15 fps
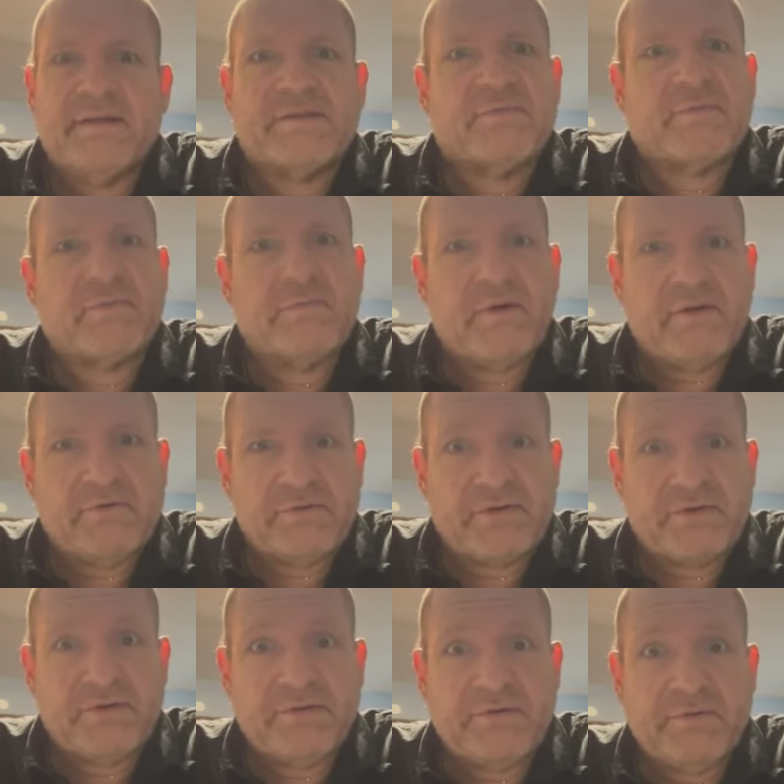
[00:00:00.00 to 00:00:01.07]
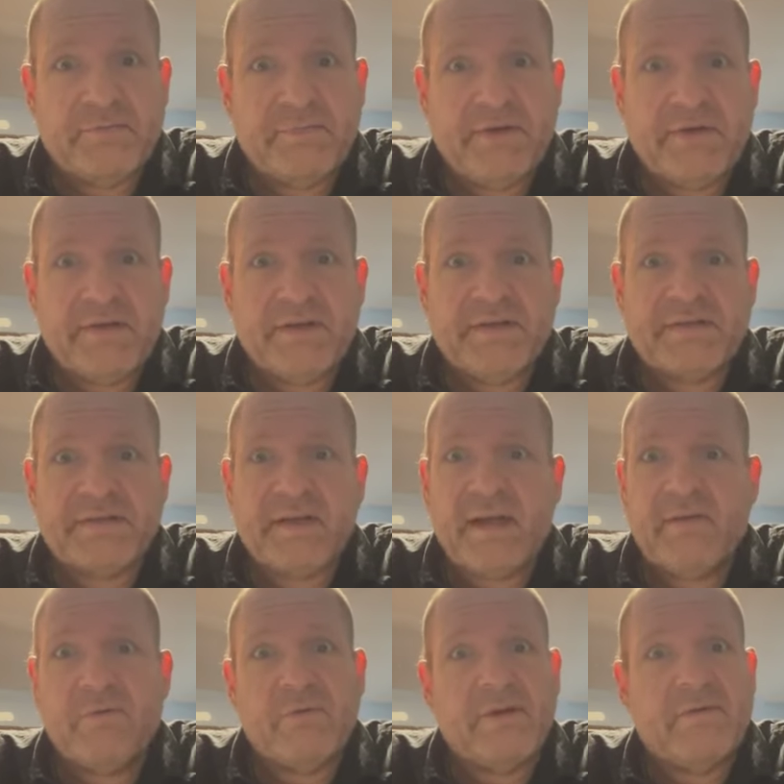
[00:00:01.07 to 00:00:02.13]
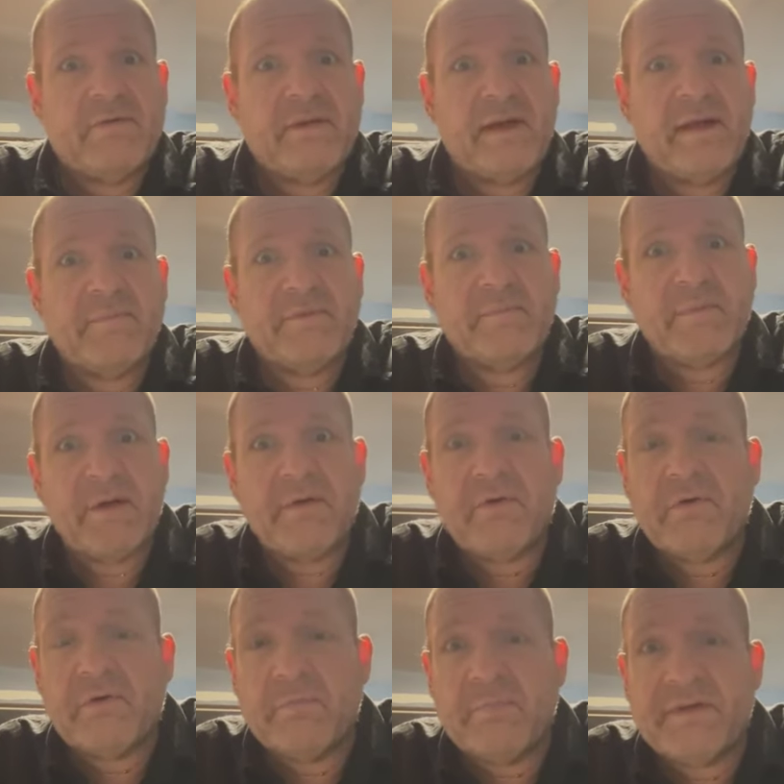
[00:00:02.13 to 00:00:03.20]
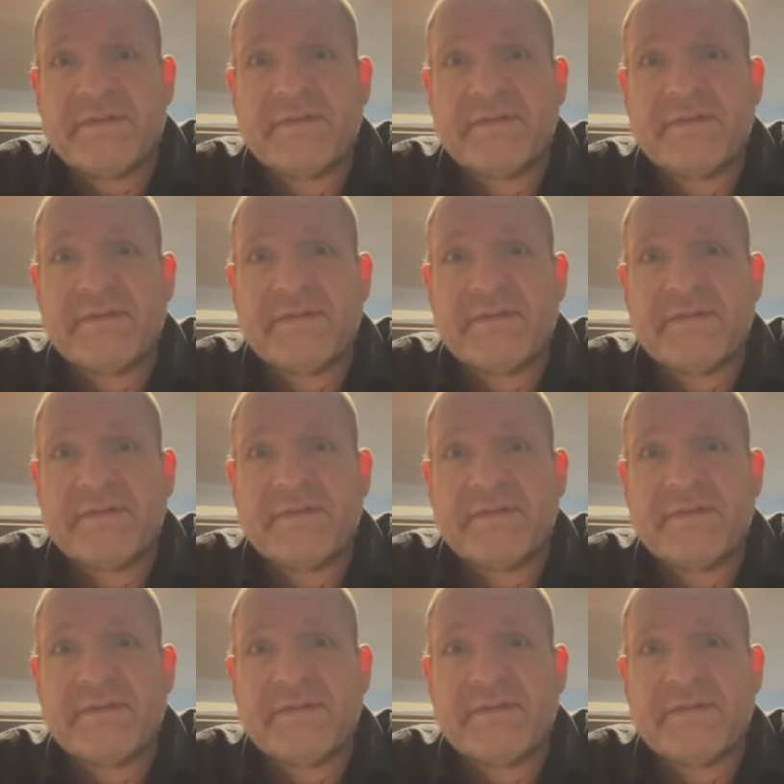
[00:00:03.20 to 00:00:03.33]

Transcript: It's promotional because I revamped my whole